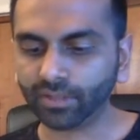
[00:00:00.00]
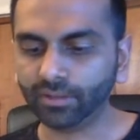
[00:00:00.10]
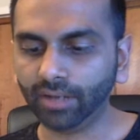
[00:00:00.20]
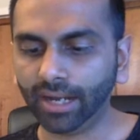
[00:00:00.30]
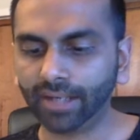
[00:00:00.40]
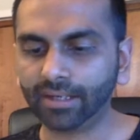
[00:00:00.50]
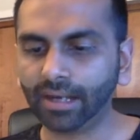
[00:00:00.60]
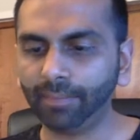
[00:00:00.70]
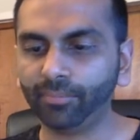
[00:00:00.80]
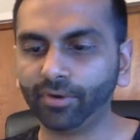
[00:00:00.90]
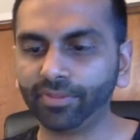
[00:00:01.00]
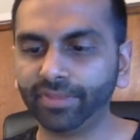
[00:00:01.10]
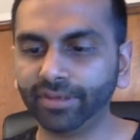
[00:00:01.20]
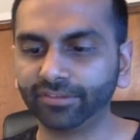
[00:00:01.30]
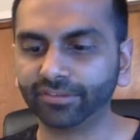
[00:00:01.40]
Uh, a couple more
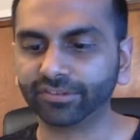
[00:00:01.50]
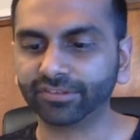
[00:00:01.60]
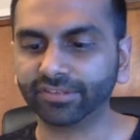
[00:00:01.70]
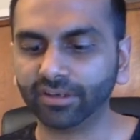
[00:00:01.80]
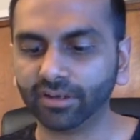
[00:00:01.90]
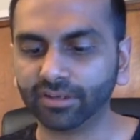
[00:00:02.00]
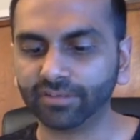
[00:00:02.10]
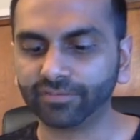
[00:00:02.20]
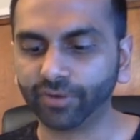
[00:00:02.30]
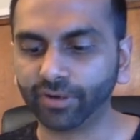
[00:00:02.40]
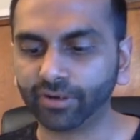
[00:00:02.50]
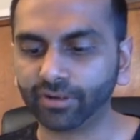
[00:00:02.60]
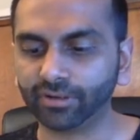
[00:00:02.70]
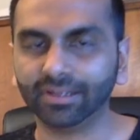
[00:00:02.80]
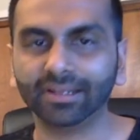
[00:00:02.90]
things. There's this thing called the
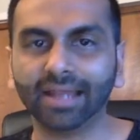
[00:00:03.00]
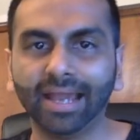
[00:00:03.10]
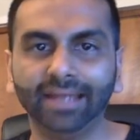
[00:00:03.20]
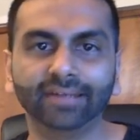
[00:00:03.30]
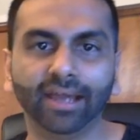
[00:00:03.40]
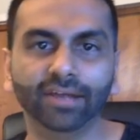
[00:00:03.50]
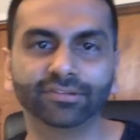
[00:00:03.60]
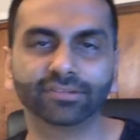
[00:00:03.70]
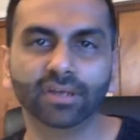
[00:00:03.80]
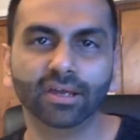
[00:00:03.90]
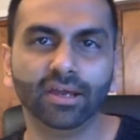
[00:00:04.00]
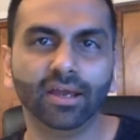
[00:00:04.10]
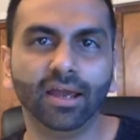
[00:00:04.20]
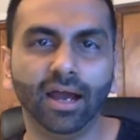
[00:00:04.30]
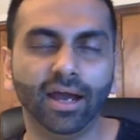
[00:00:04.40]
vertical line test.
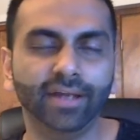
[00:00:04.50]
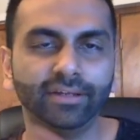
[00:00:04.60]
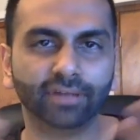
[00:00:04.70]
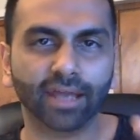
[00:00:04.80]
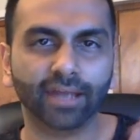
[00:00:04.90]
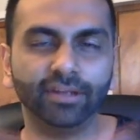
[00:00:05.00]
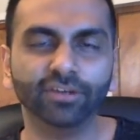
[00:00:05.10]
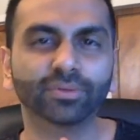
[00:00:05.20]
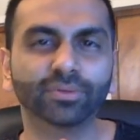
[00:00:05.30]
Uh, and, and here's where